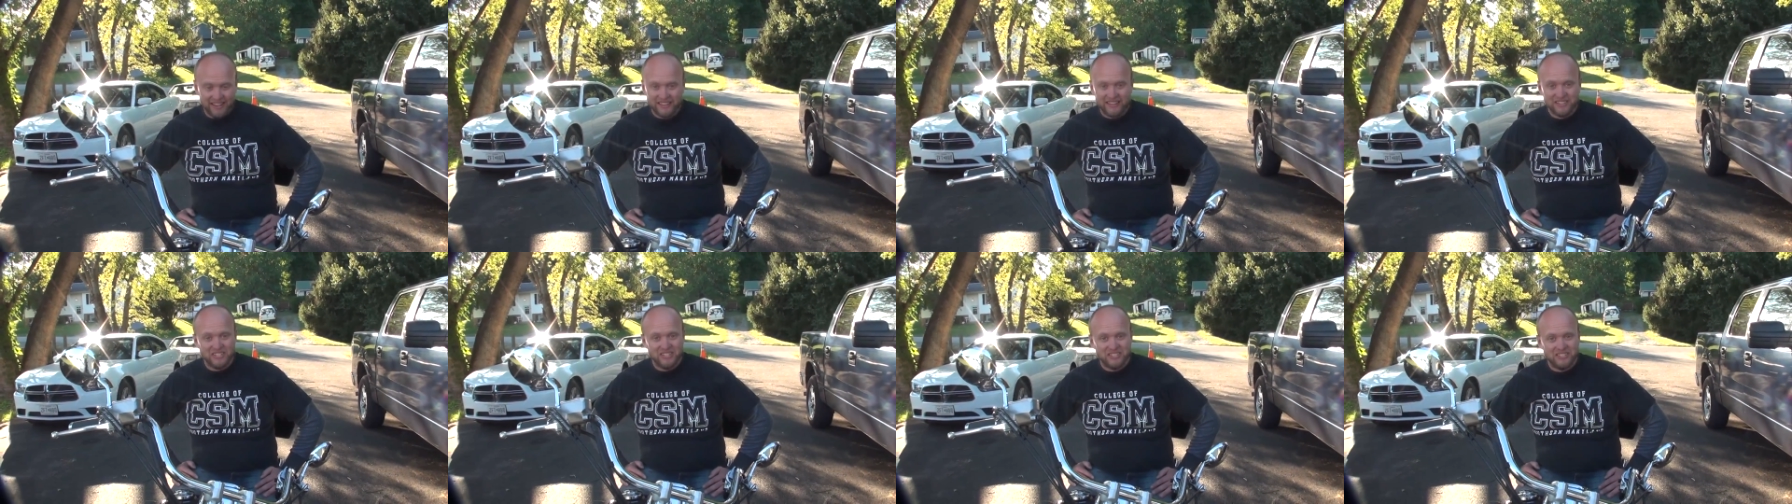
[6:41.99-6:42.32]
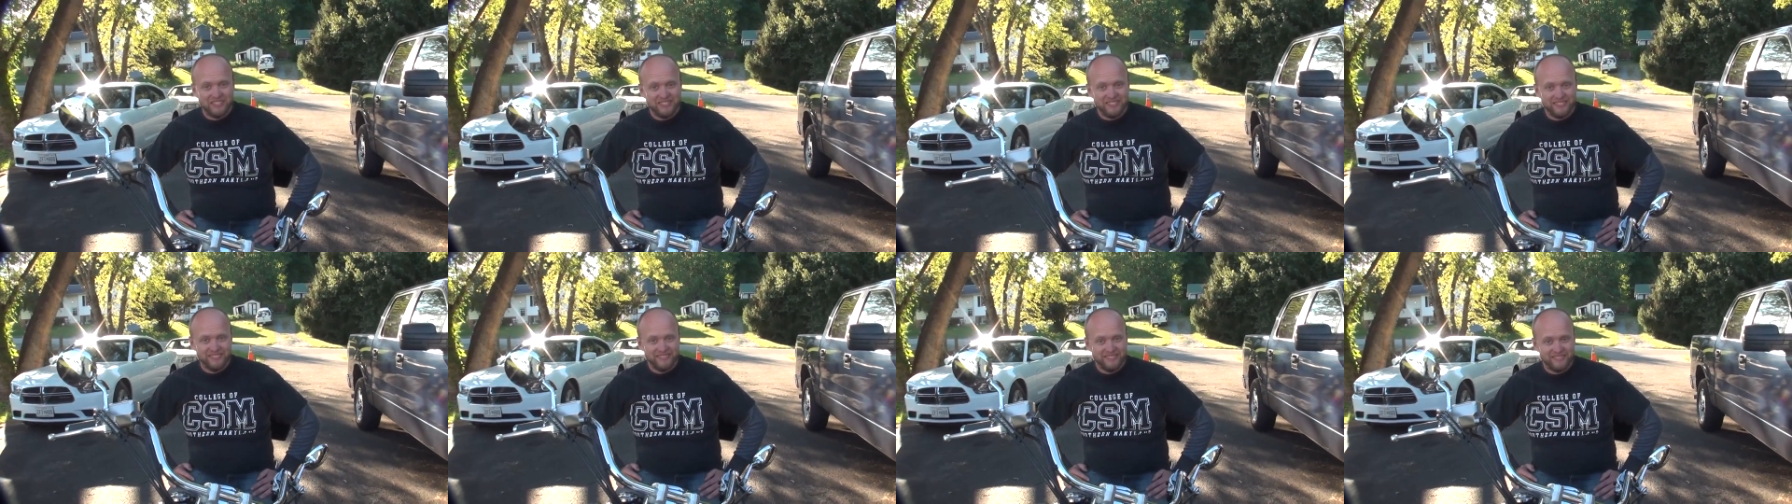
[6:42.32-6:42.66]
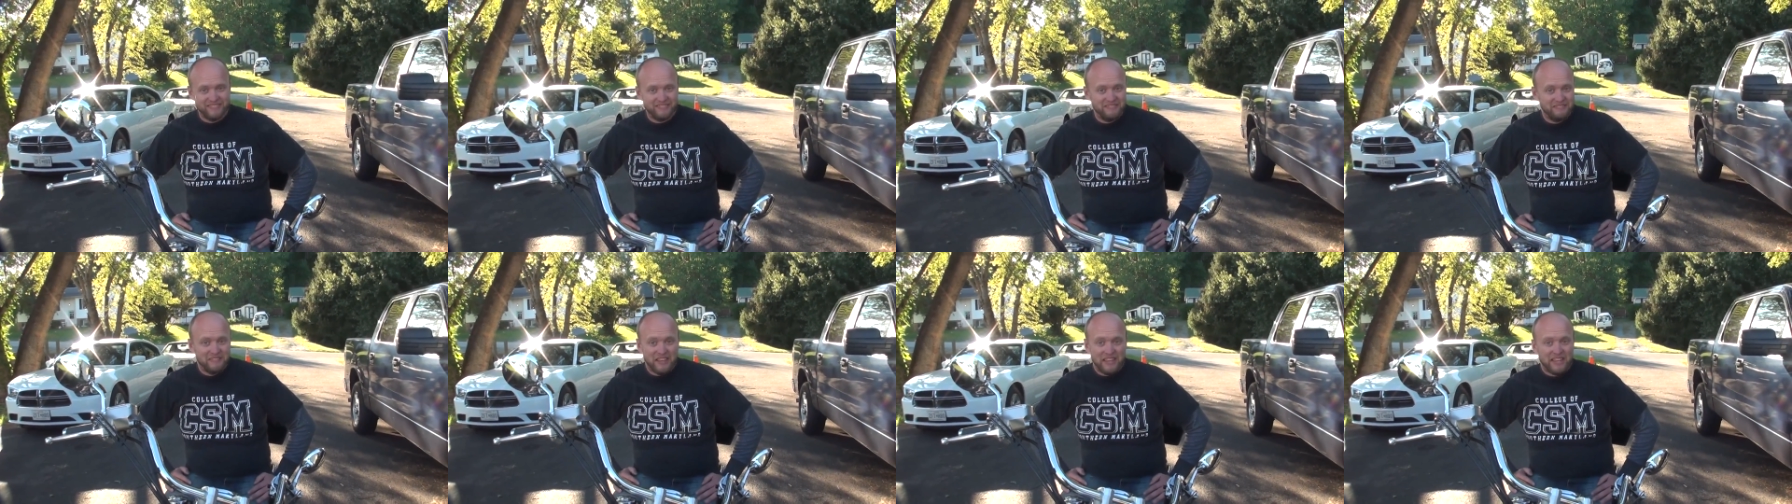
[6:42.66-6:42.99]
I just
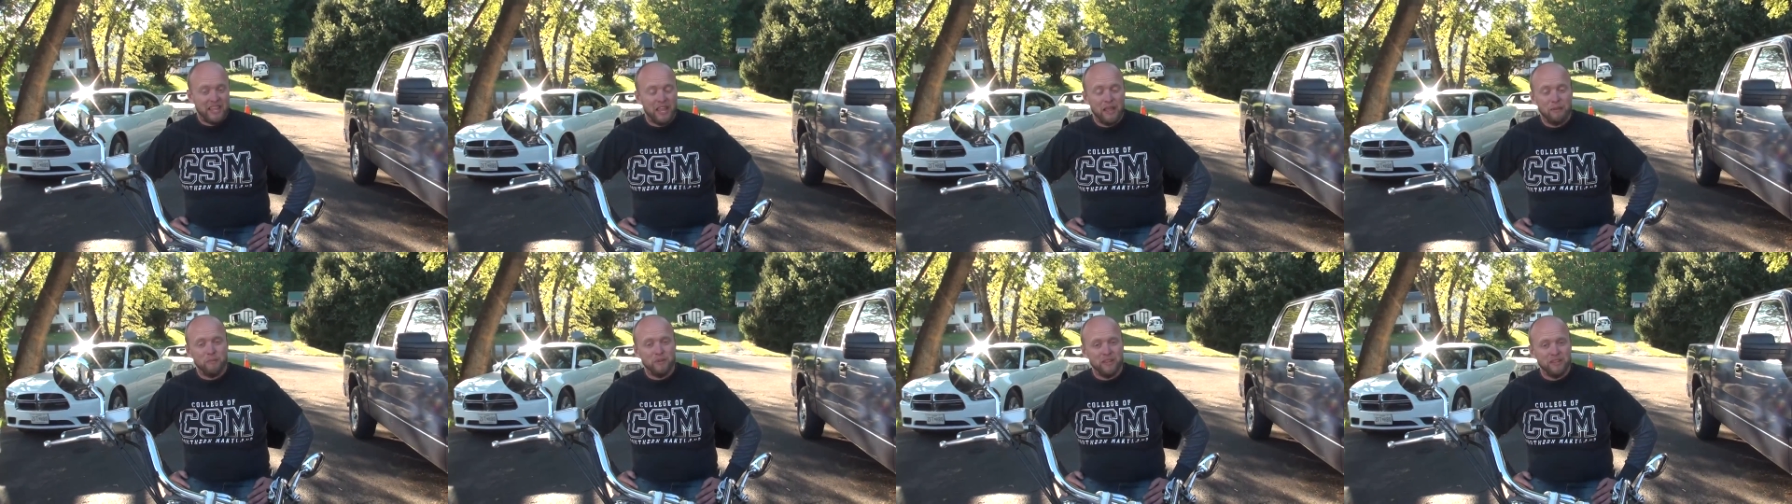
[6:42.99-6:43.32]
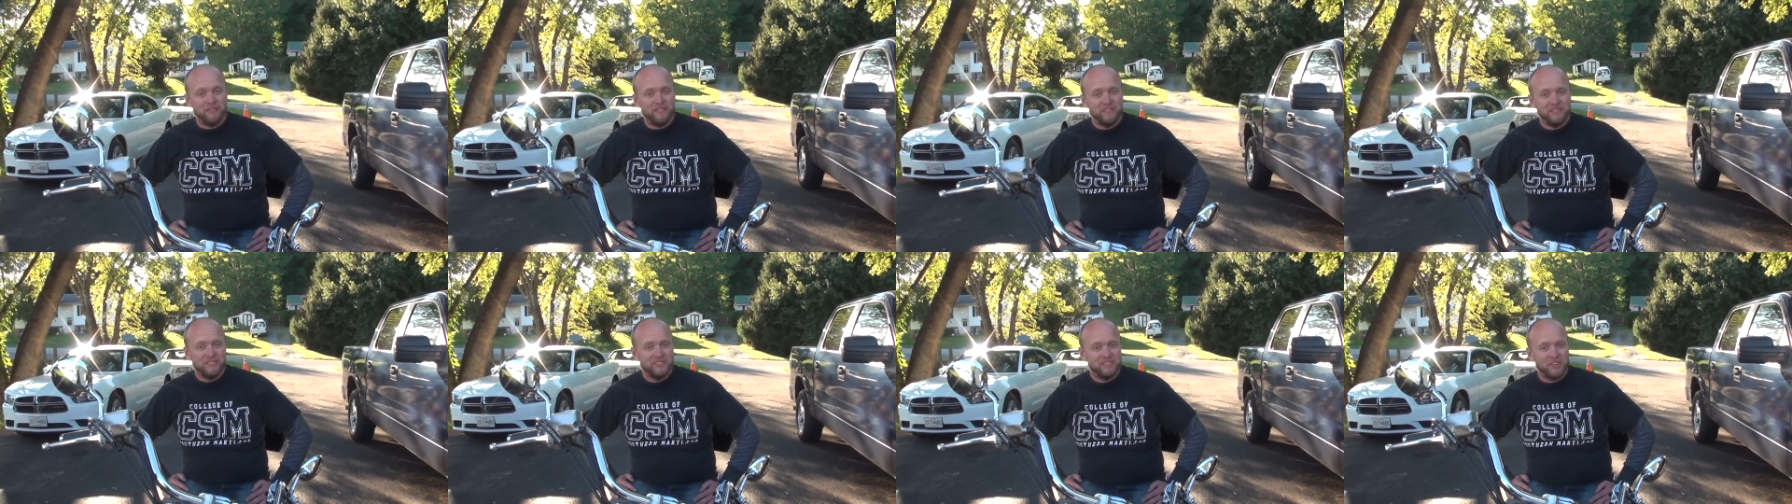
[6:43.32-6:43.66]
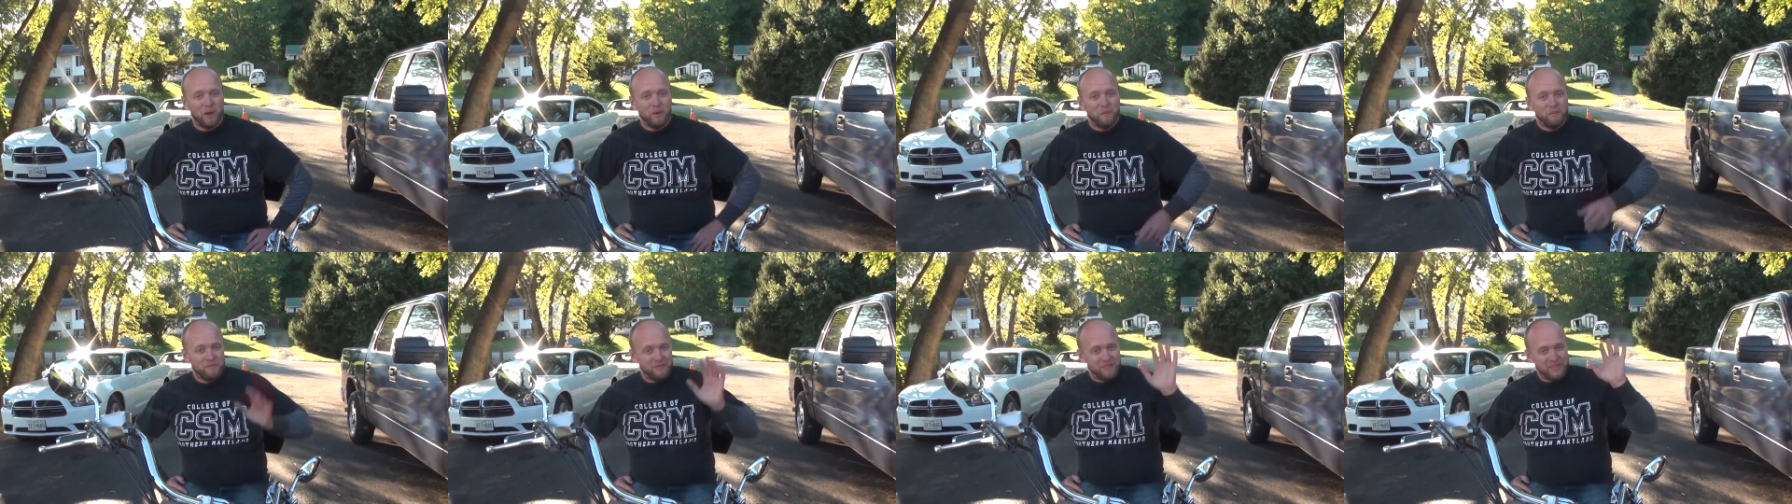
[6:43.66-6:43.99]
I can't believe it.
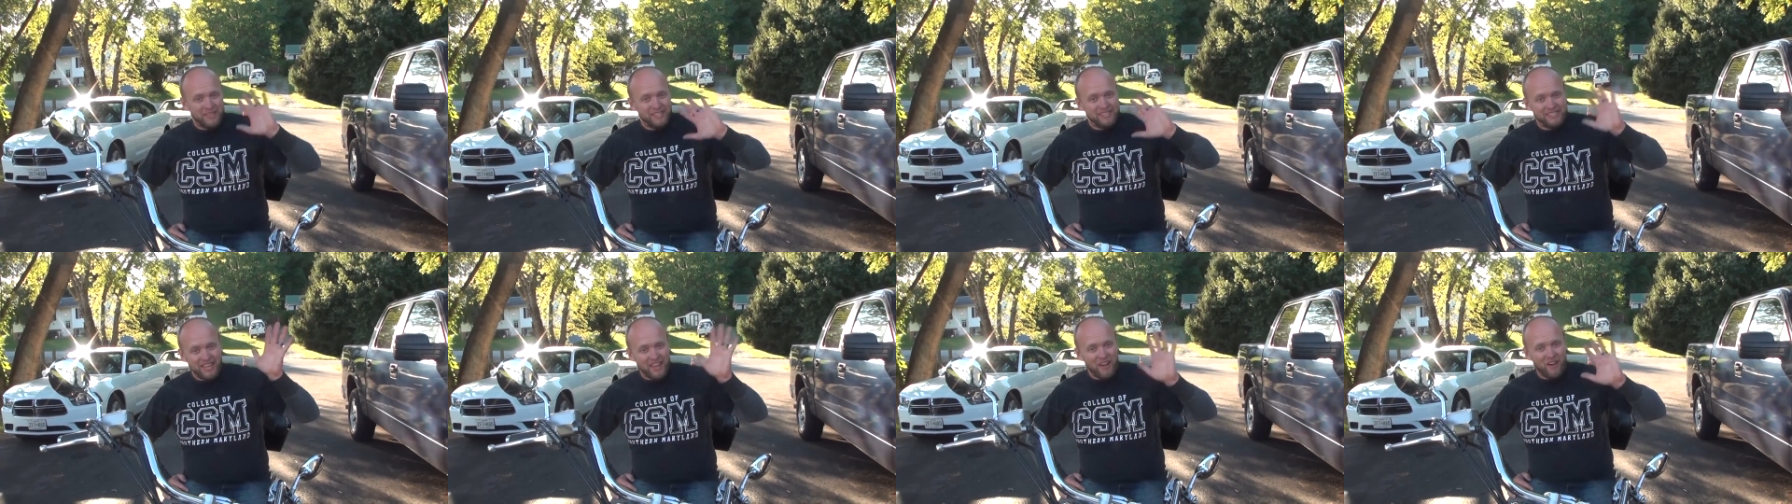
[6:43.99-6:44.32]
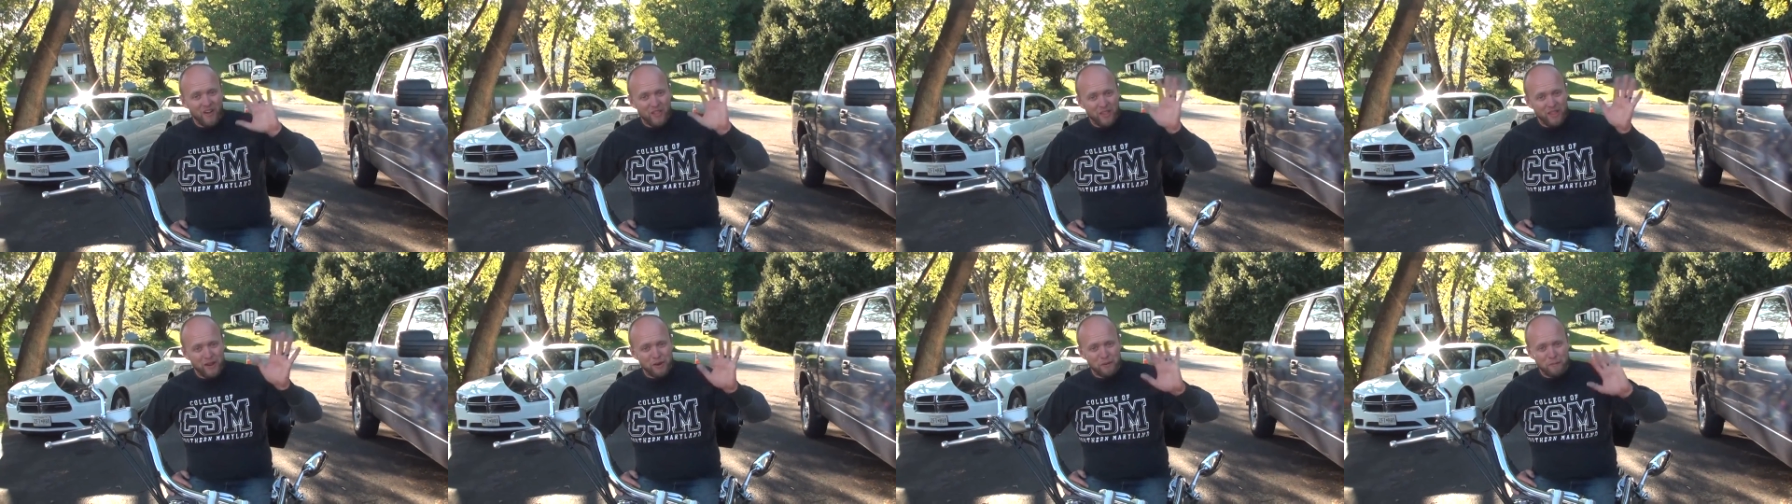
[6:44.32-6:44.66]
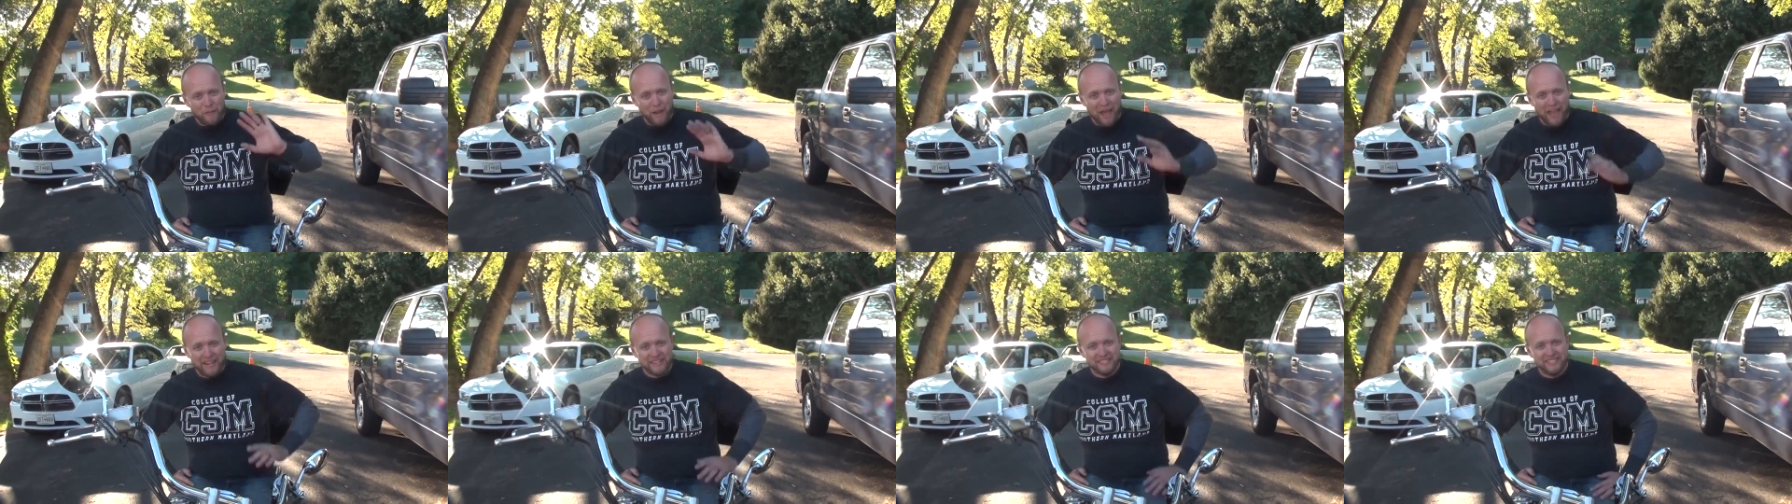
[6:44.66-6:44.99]
So see y'all later.
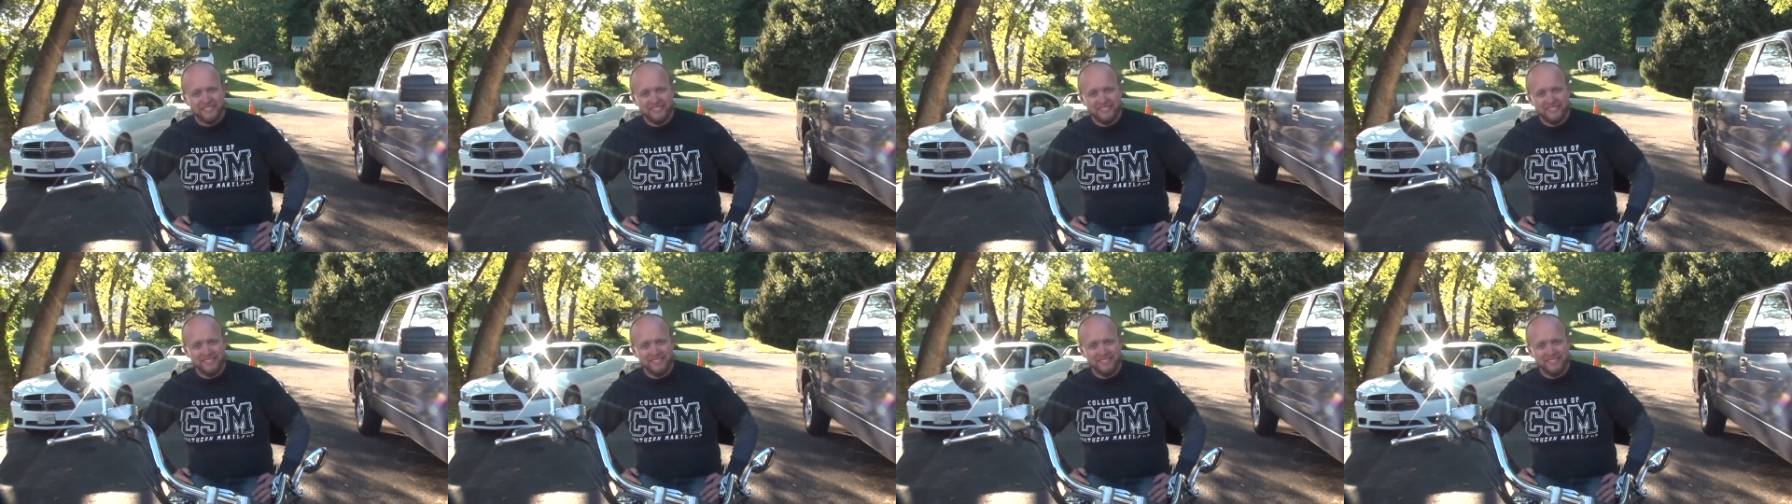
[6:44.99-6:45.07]
Bye.